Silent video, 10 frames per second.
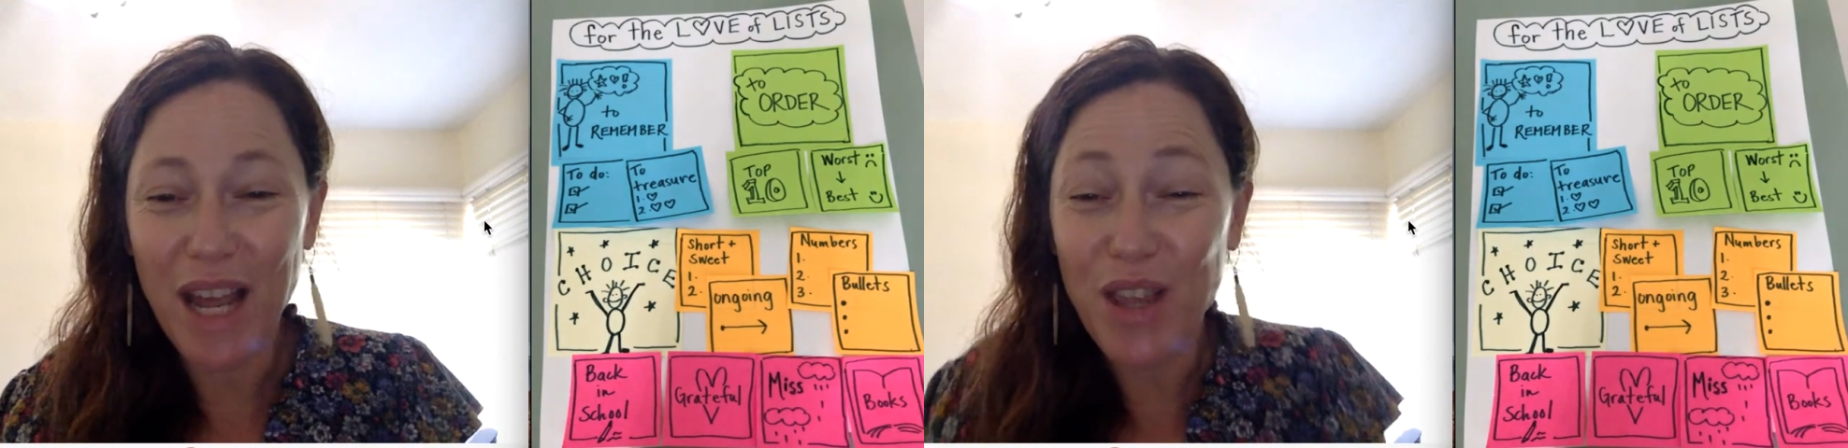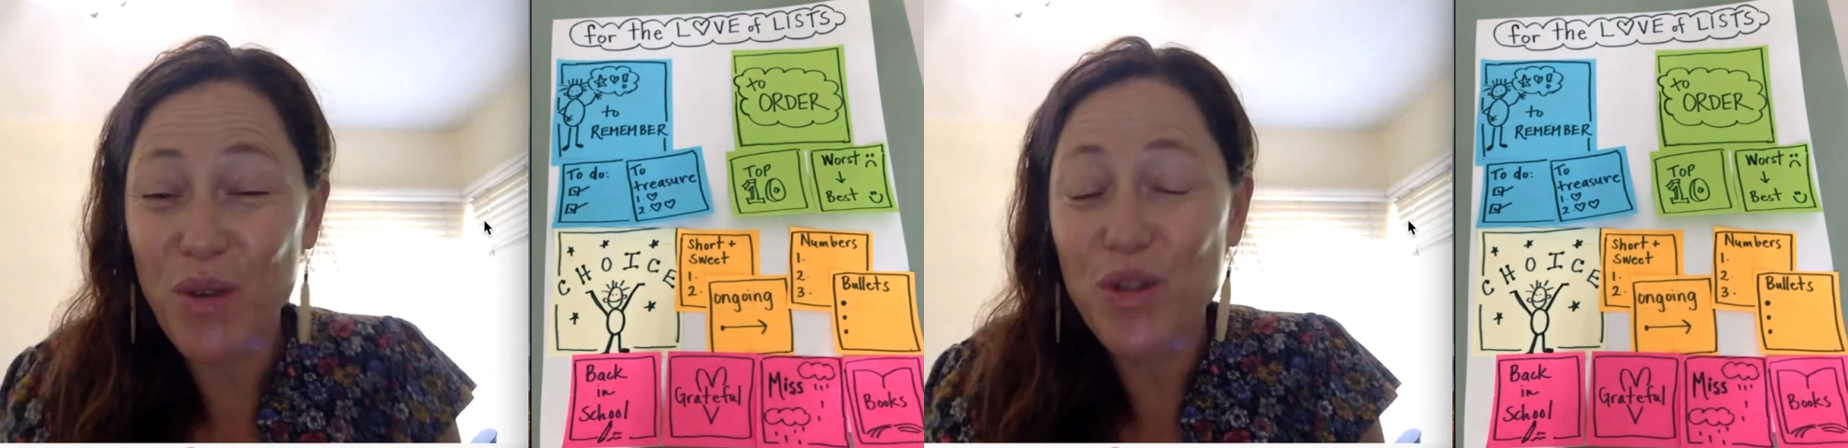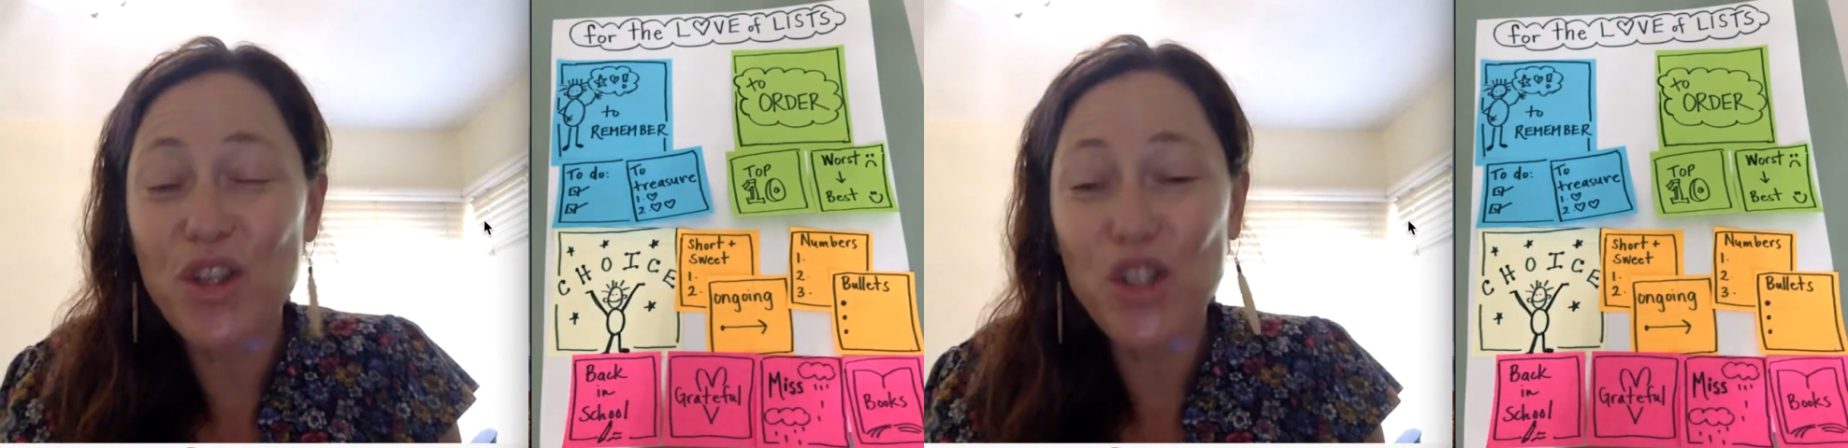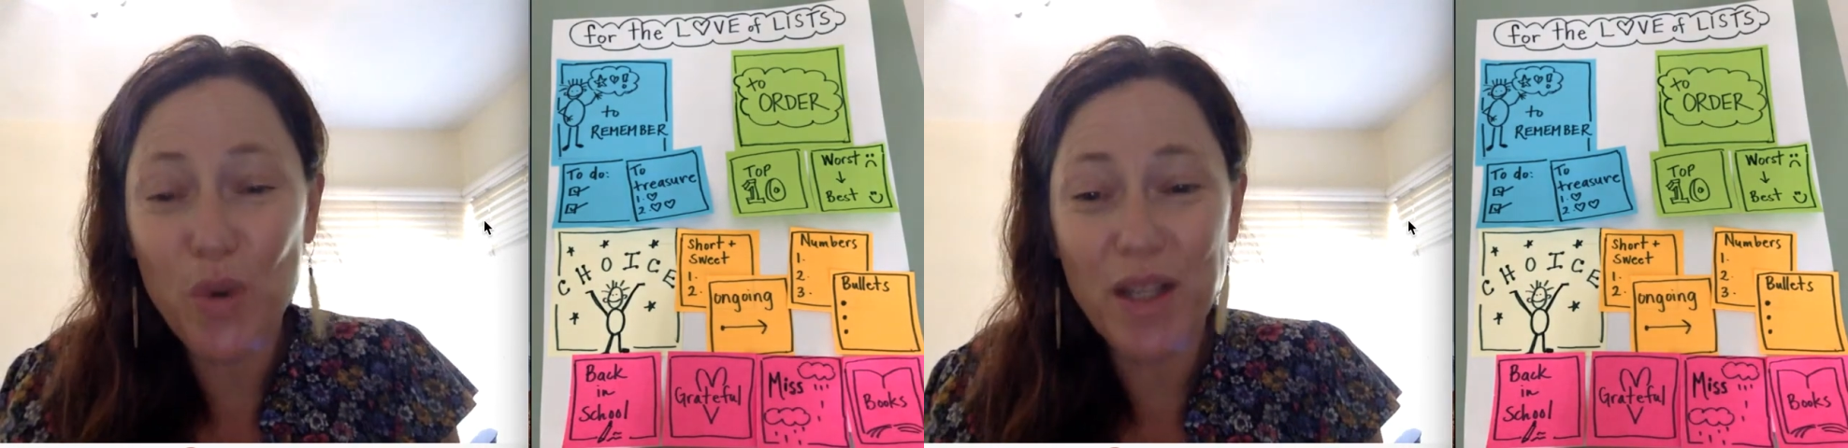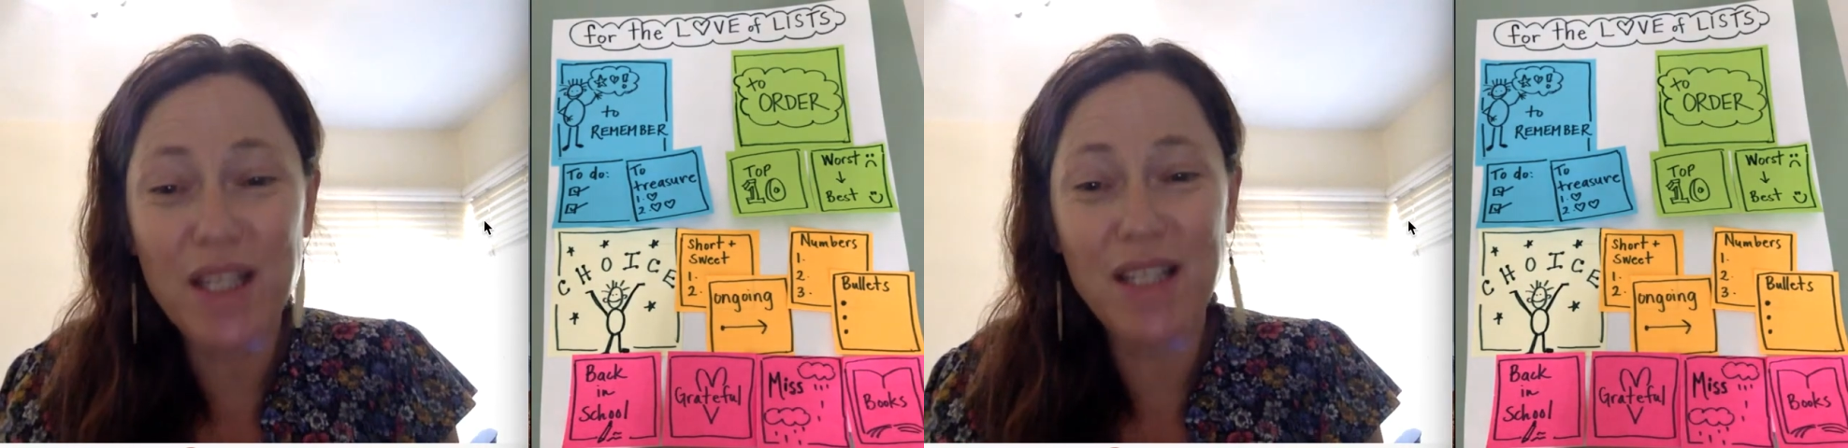Those are the
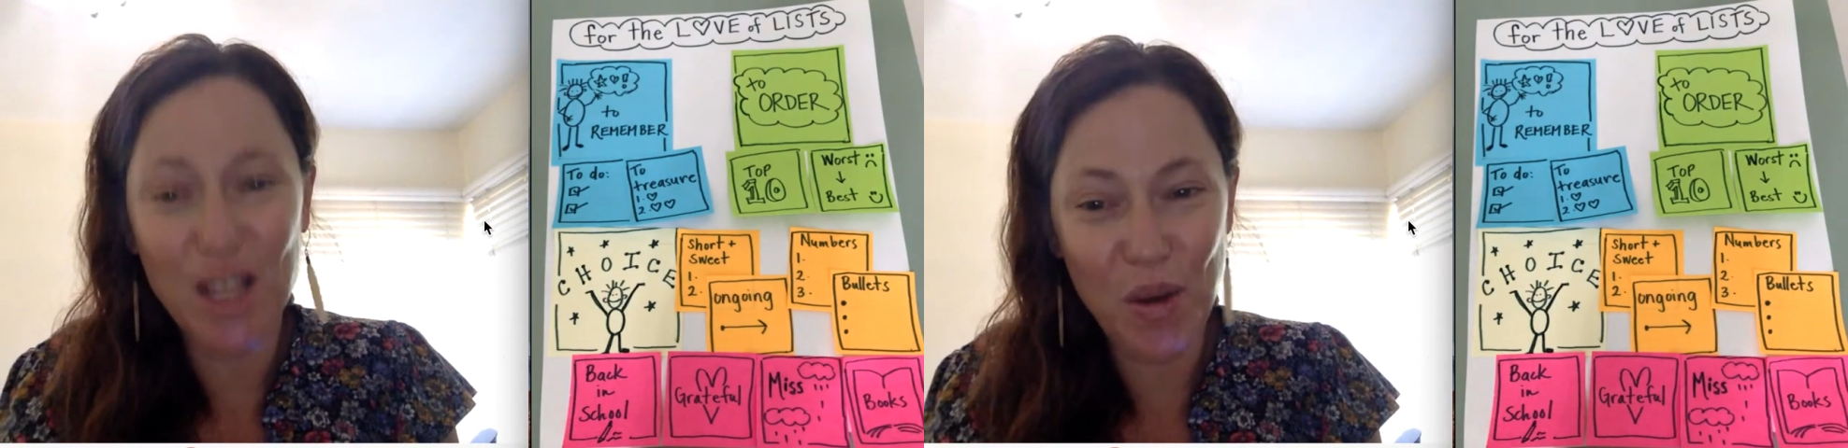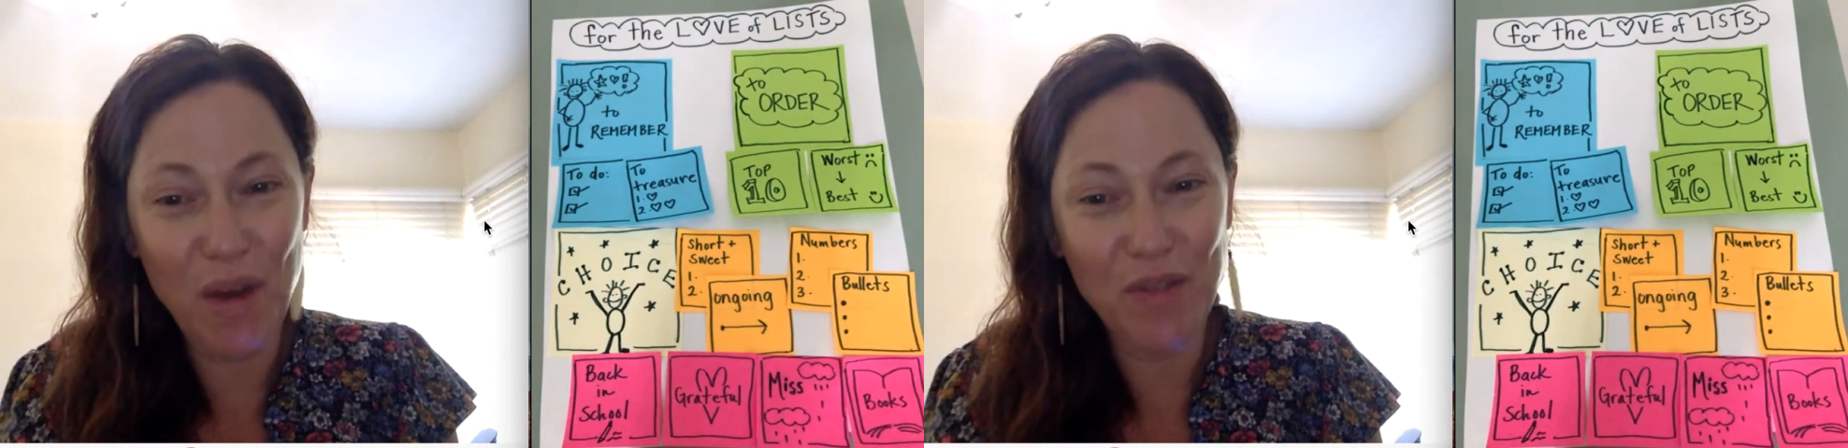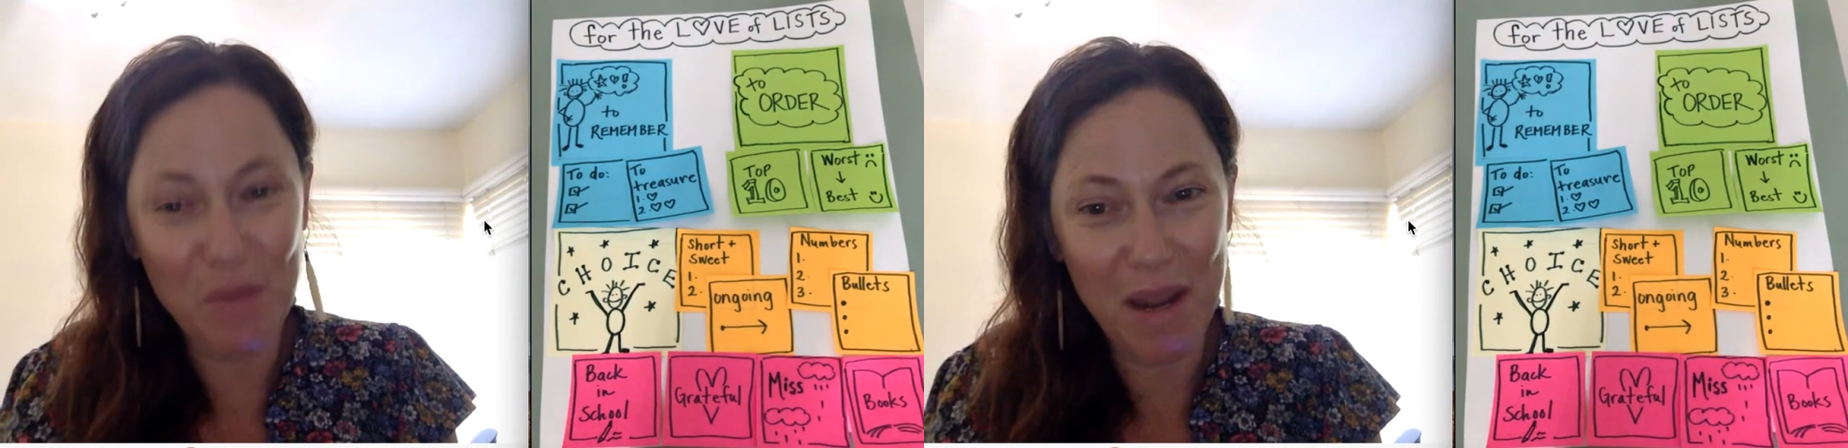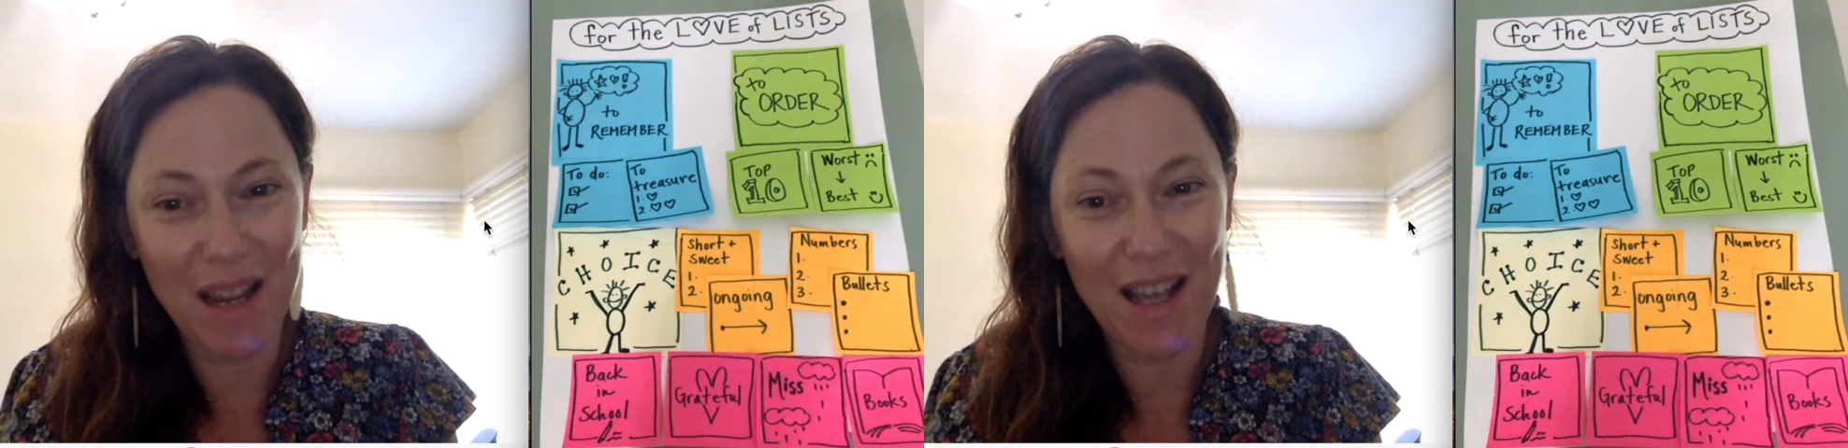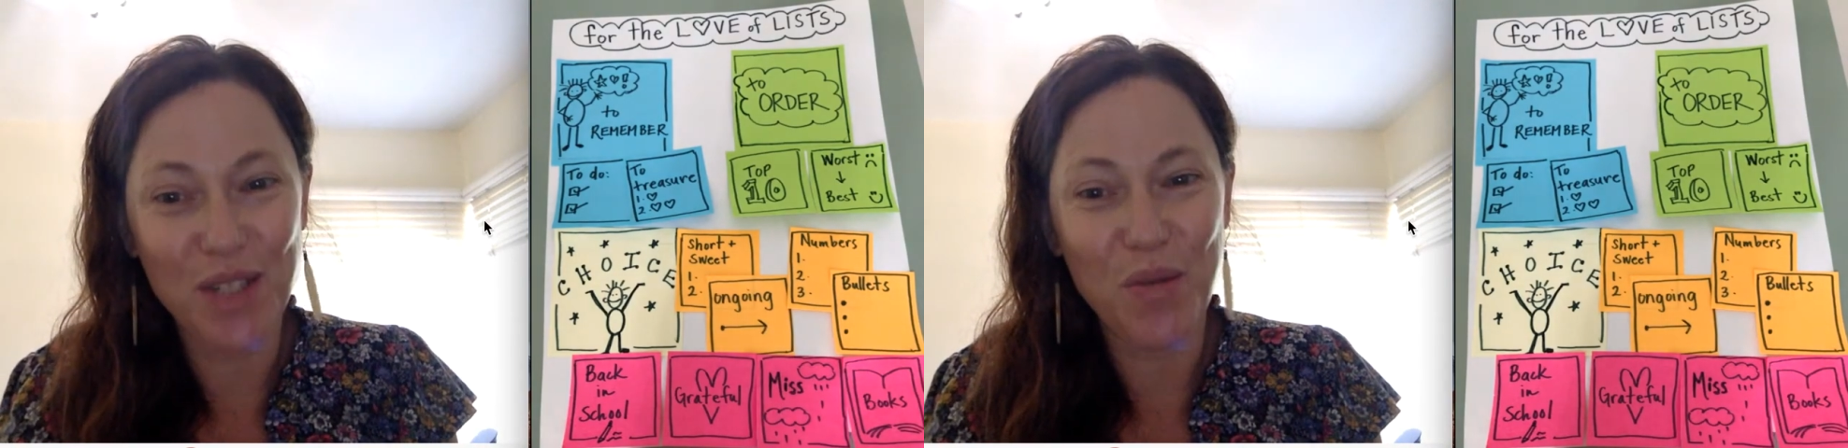choices that you have to make
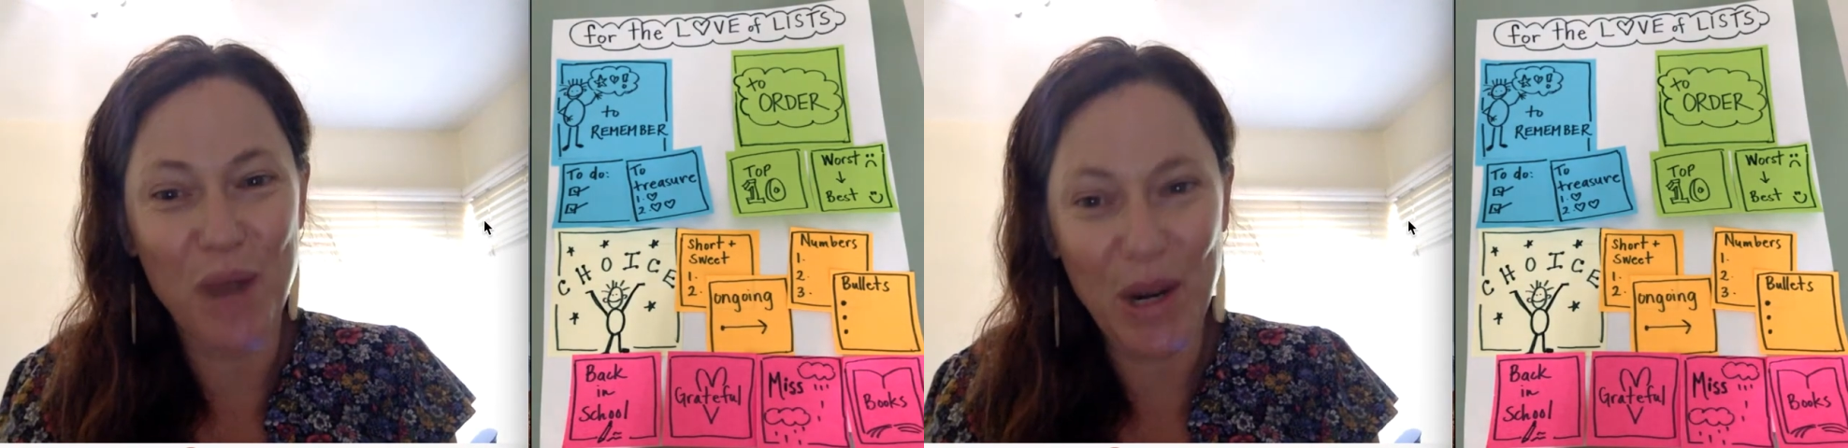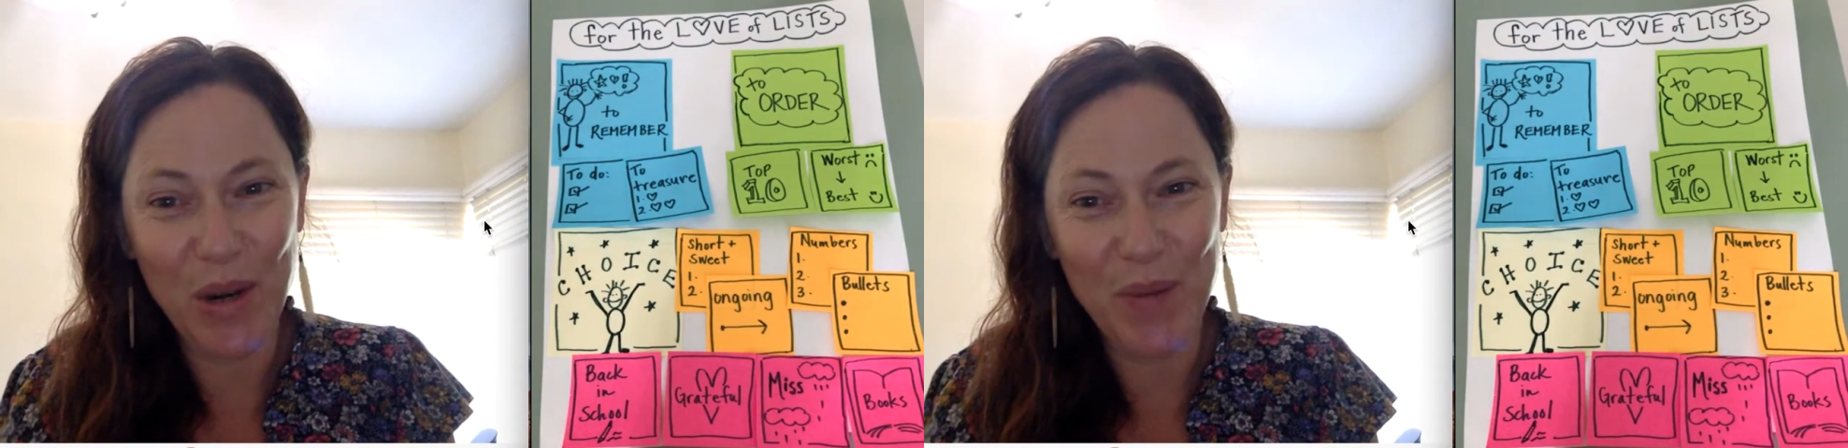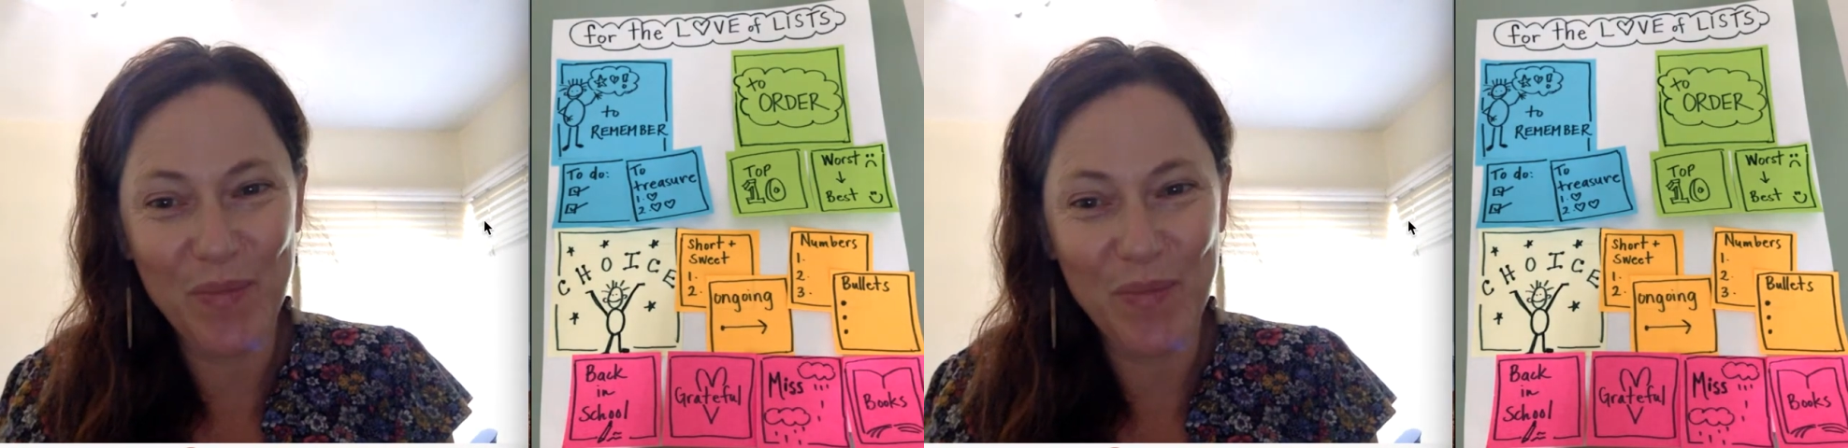as a writer.